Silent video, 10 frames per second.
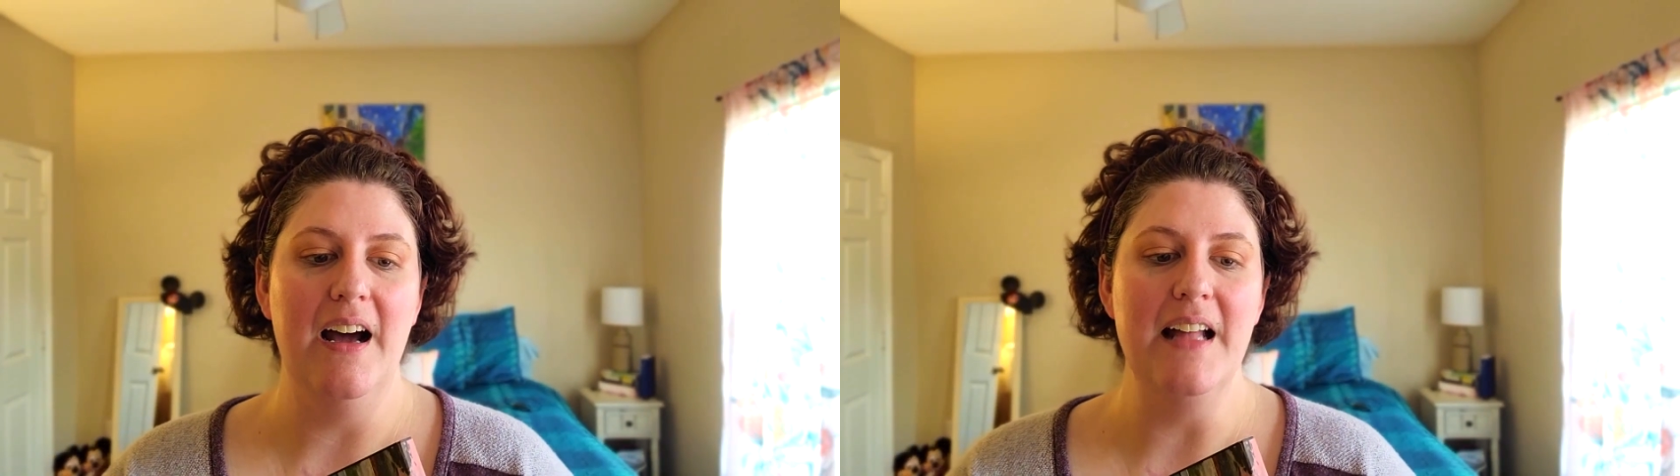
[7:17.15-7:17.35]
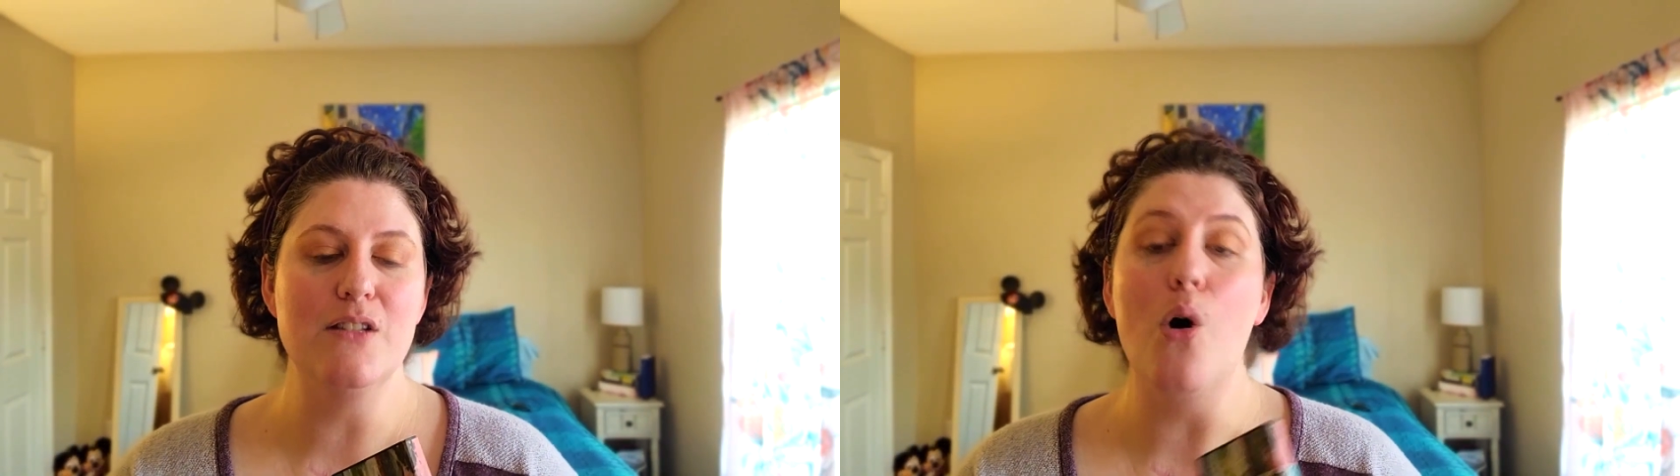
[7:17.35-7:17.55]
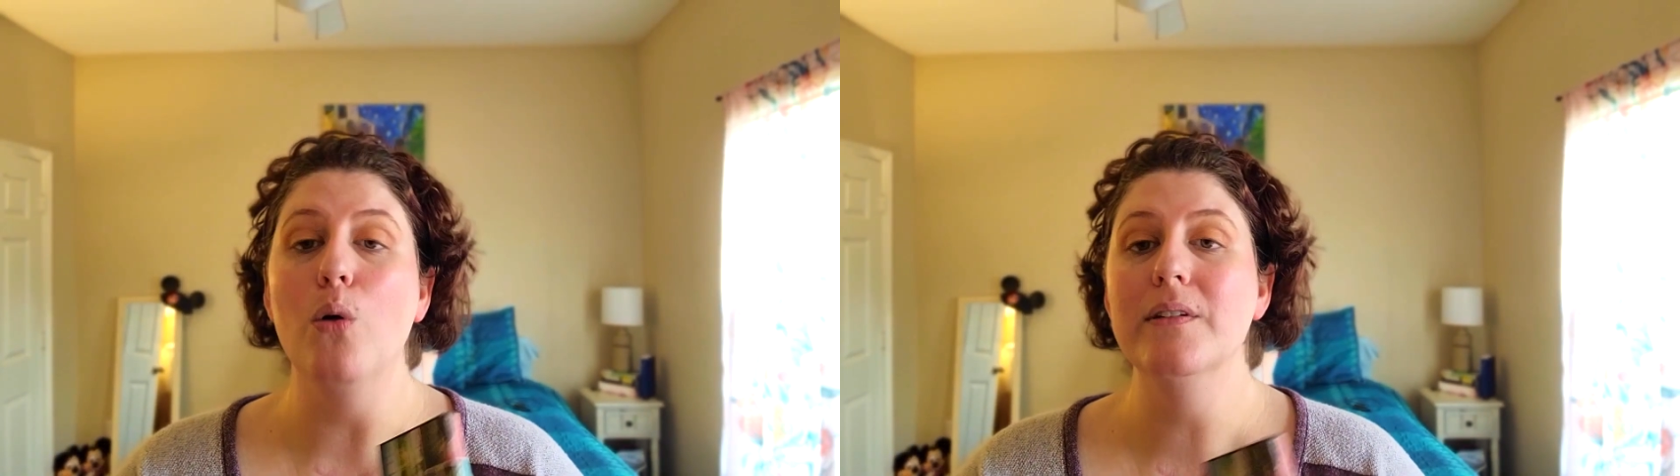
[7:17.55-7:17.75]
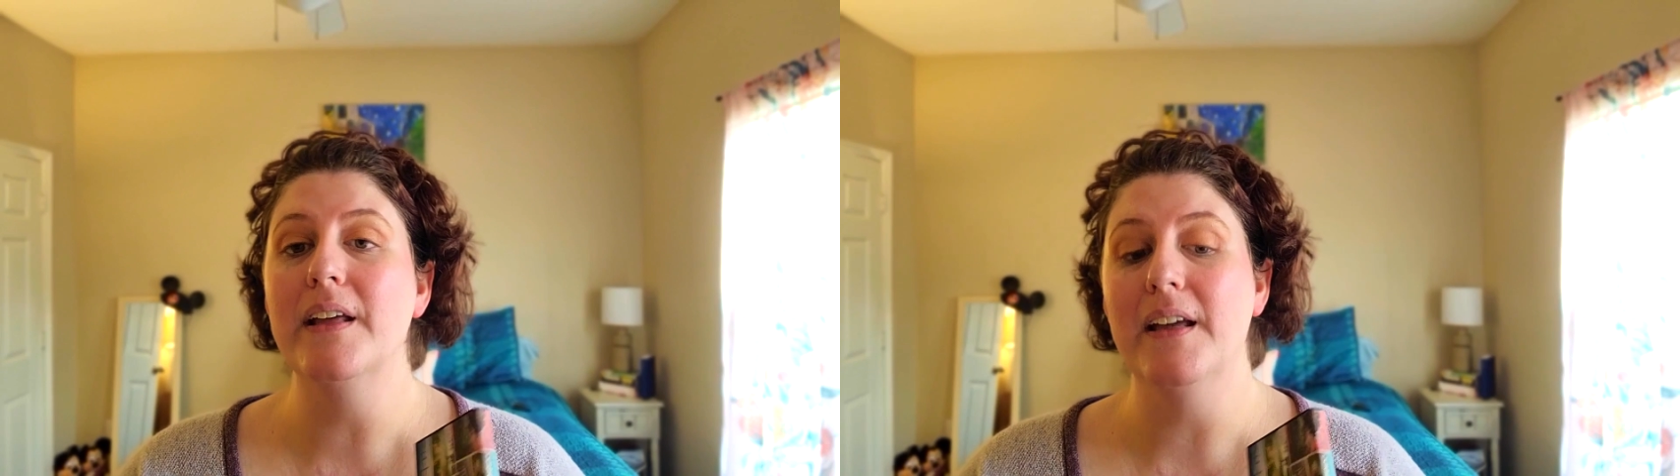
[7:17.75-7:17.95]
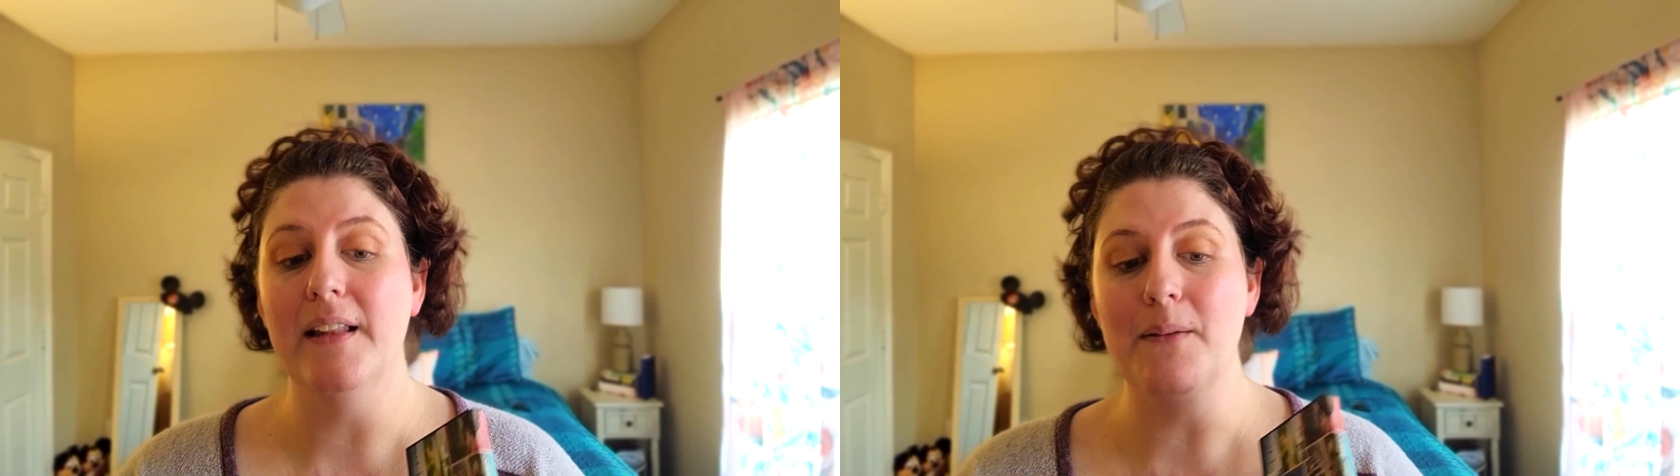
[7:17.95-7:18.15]
it's
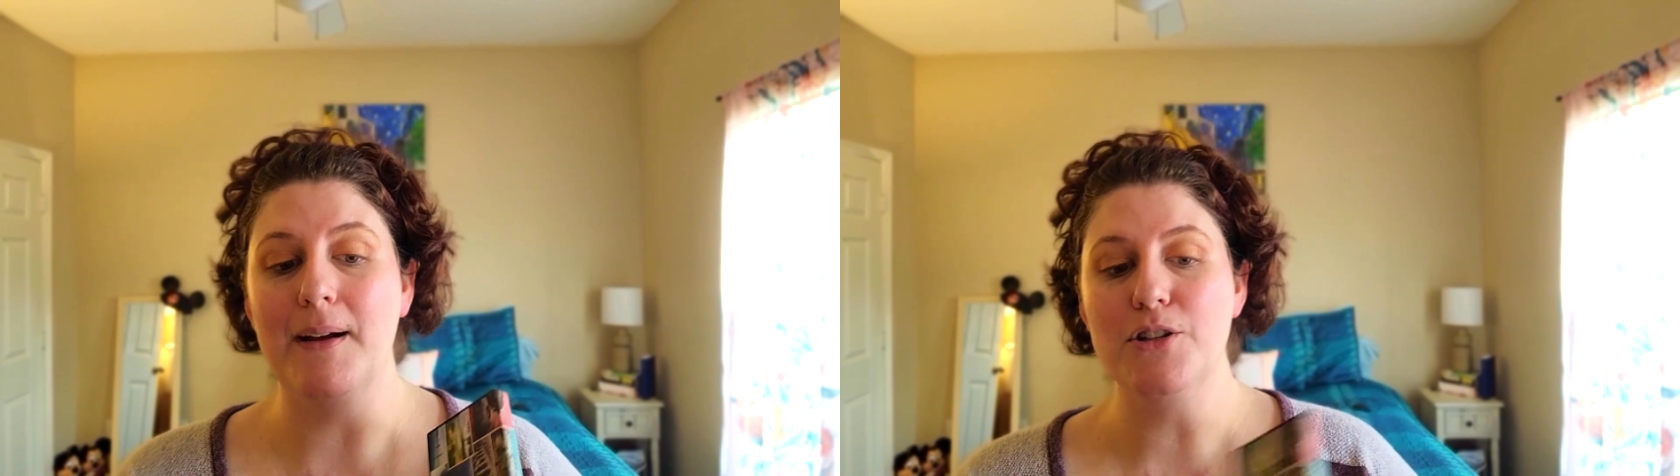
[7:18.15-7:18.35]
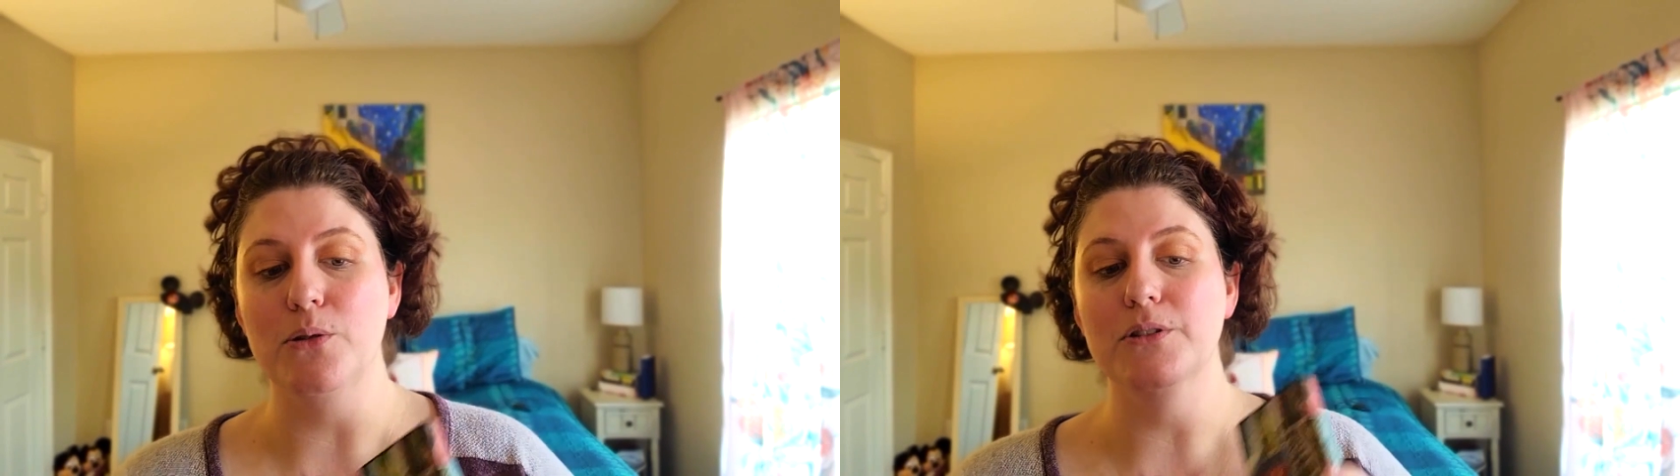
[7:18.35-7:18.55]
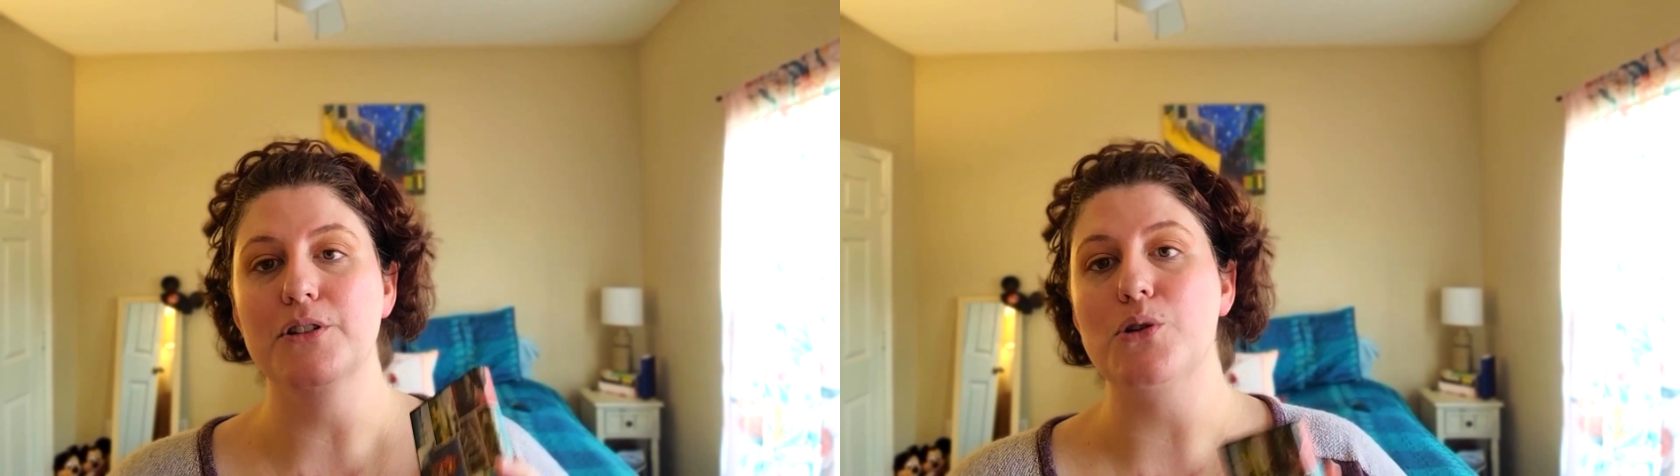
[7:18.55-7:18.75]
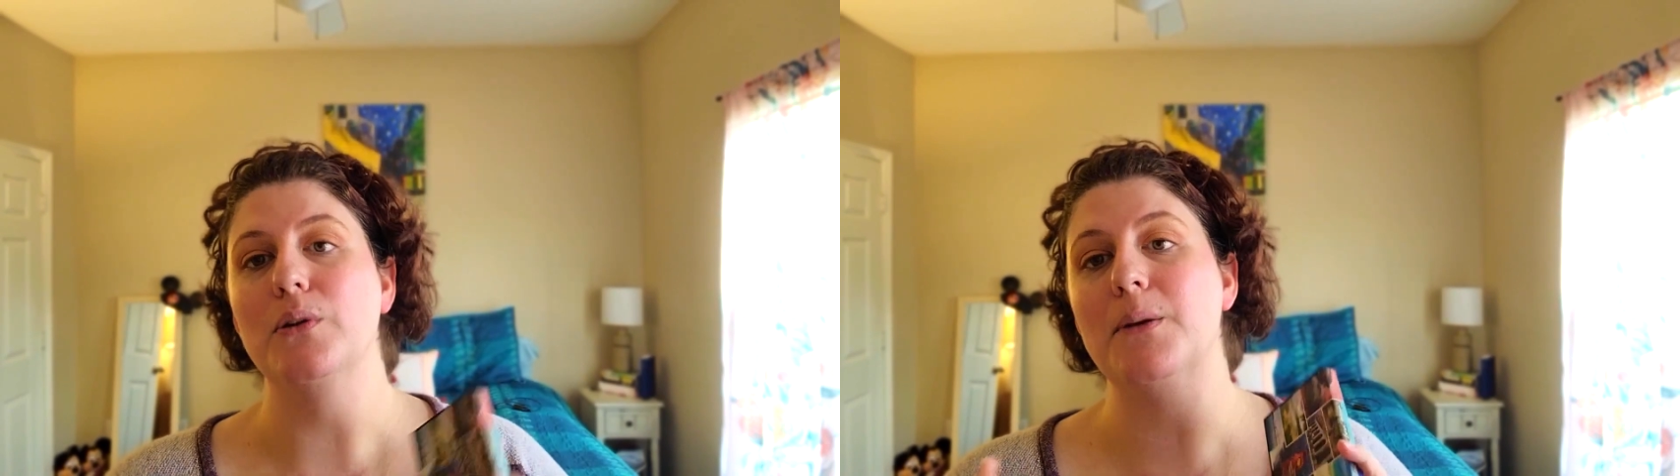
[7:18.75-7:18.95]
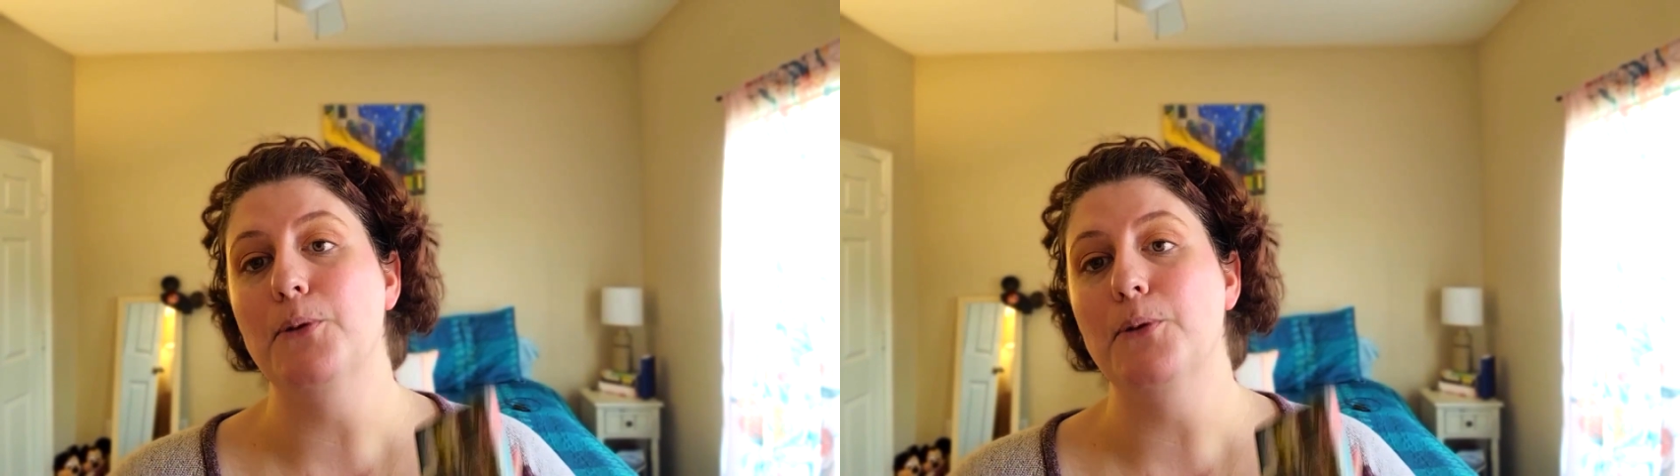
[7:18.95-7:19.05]
only like my shoulder is only